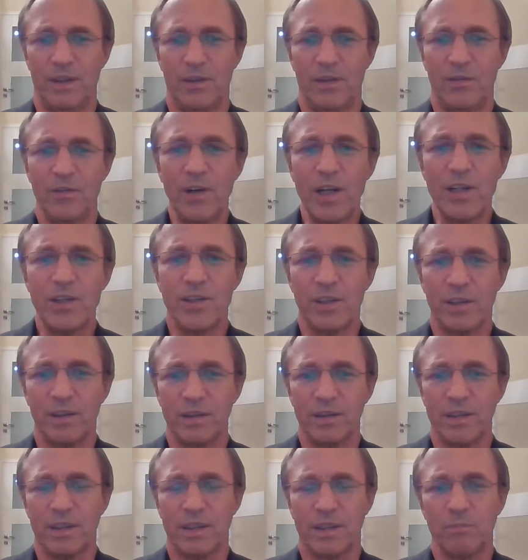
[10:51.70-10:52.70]

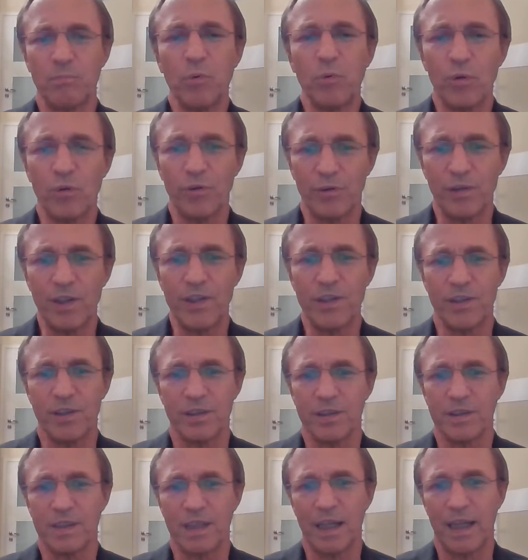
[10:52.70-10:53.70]
regions, poor
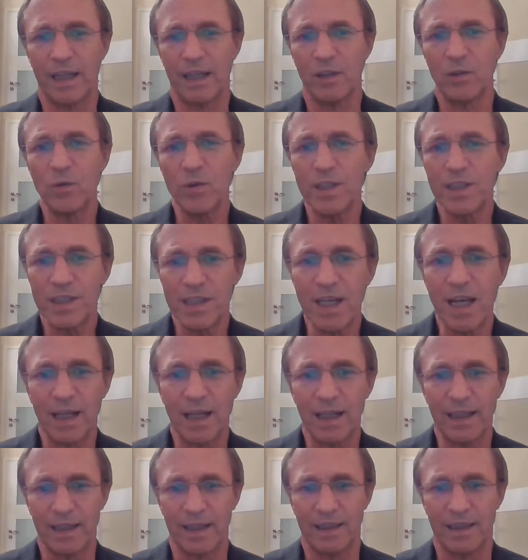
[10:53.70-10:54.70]
regions like
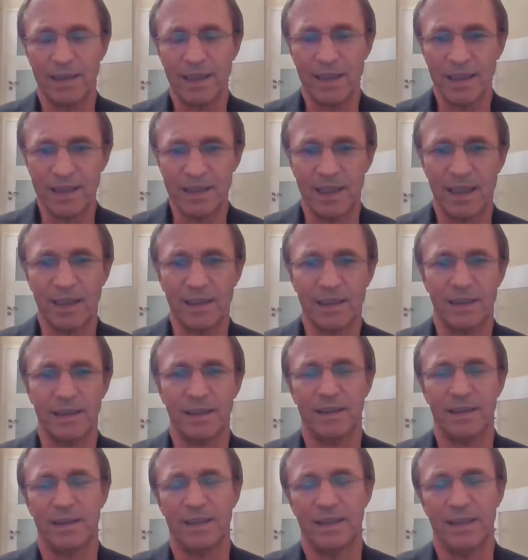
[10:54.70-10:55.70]
Louisiana,
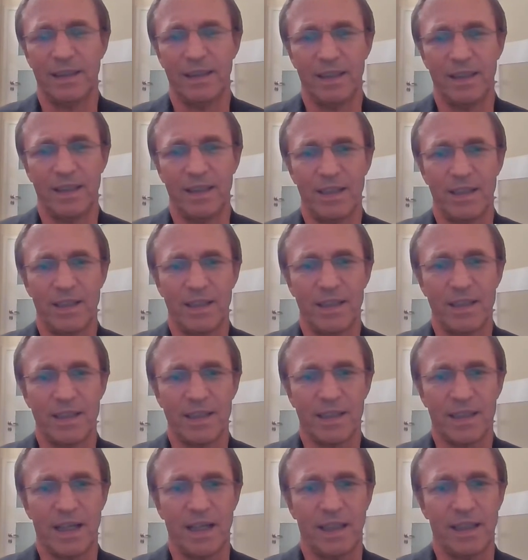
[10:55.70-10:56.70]
exactly, in
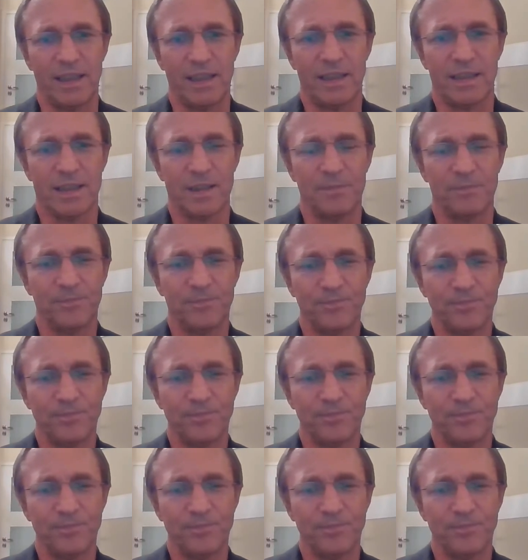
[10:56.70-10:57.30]
this case.